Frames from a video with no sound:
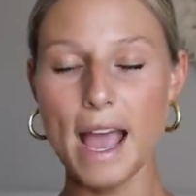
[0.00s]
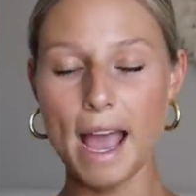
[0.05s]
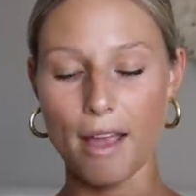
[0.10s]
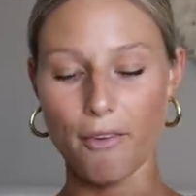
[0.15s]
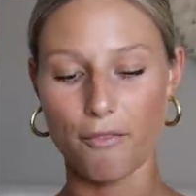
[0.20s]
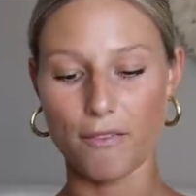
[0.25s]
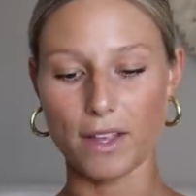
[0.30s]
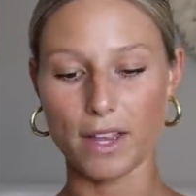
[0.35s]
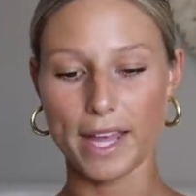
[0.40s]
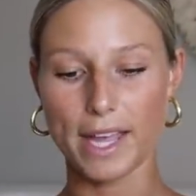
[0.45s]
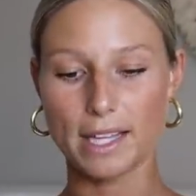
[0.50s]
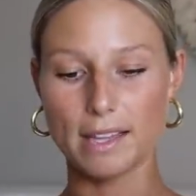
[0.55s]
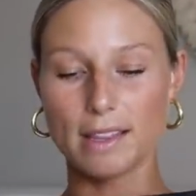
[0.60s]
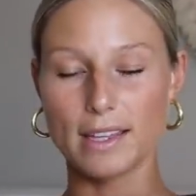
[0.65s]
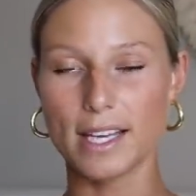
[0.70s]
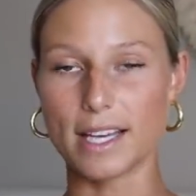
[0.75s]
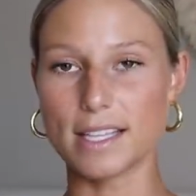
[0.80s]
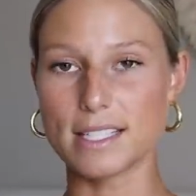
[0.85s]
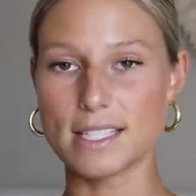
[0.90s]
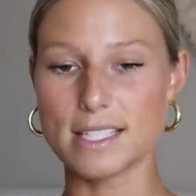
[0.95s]
I feel like
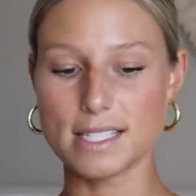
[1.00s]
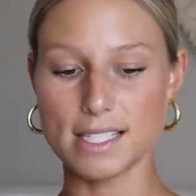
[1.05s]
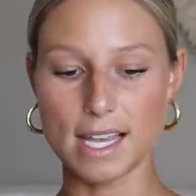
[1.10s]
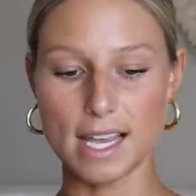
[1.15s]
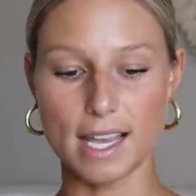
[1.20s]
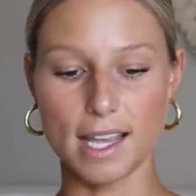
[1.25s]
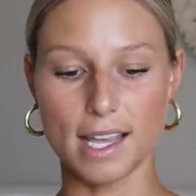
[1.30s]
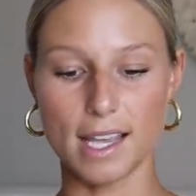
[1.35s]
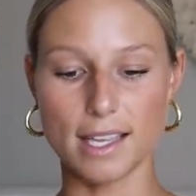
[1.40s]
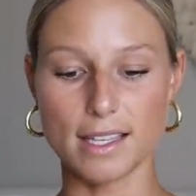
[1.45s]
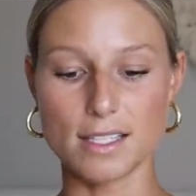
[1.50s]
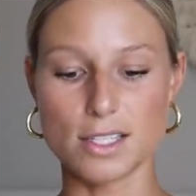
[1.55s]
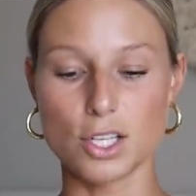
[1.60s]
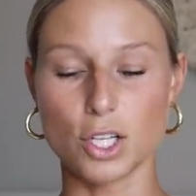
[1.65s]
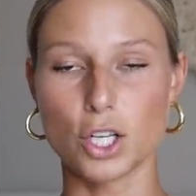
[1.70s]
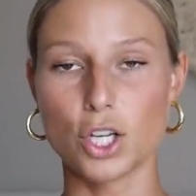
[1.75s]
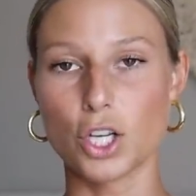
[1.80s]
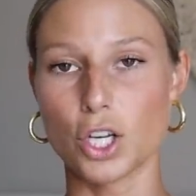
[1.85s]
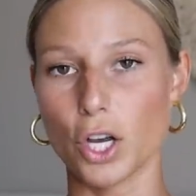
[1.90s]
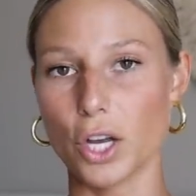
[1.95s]
this is
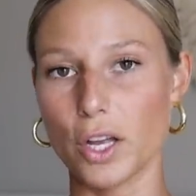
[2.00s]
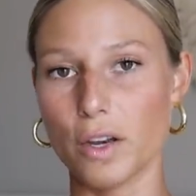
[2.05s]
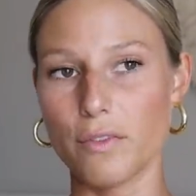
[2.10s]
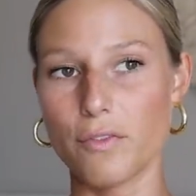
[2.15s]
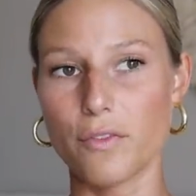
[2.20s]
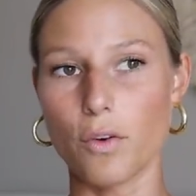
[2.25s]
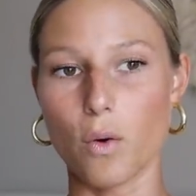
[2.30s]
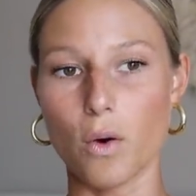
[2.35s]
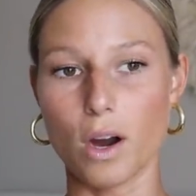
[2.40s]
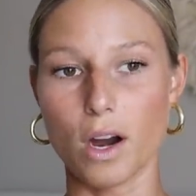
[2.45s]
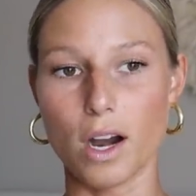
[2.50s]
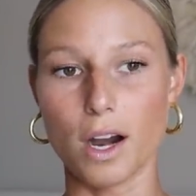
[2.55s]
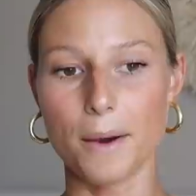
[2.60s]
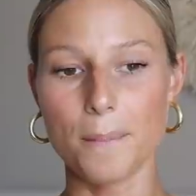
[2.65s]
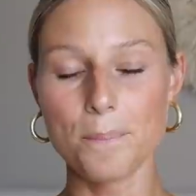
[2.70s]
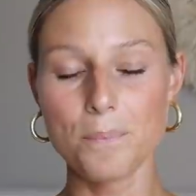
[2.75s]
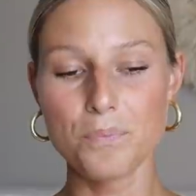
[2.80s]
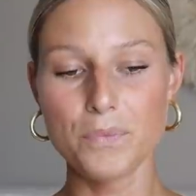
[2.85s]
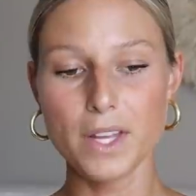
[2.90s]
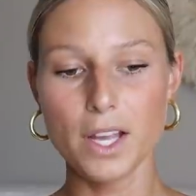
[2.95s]
good
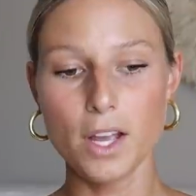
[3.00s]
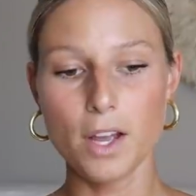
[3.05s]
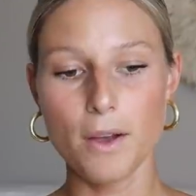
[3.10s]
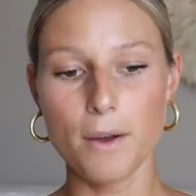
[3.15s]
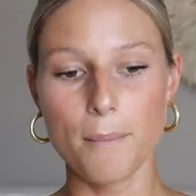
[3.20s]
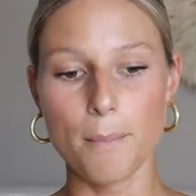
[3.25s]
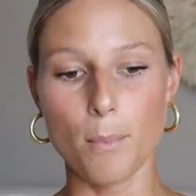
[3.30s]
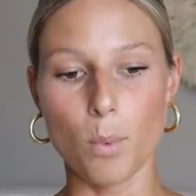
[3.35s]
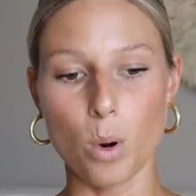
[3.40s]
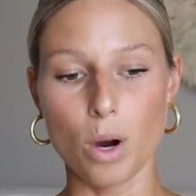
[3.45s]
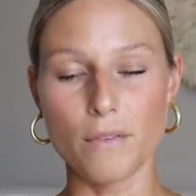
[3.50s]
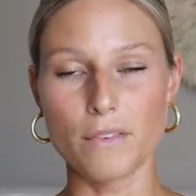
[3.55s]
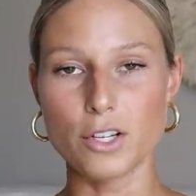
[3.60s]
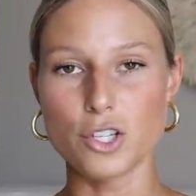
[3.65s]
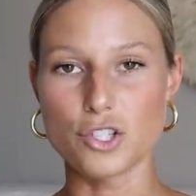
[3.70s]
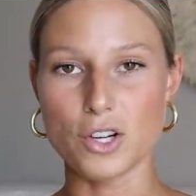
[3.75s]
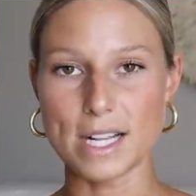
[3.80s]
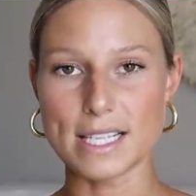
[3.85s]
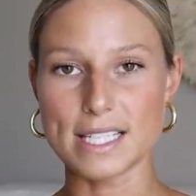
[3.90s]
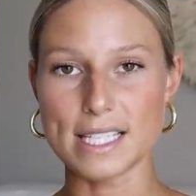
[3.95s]
for more of a
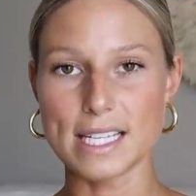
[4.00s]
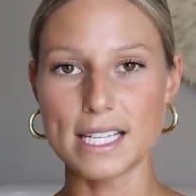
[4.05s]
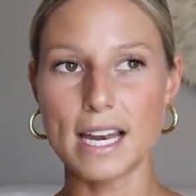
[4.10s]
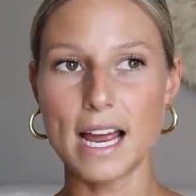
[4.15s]
dressy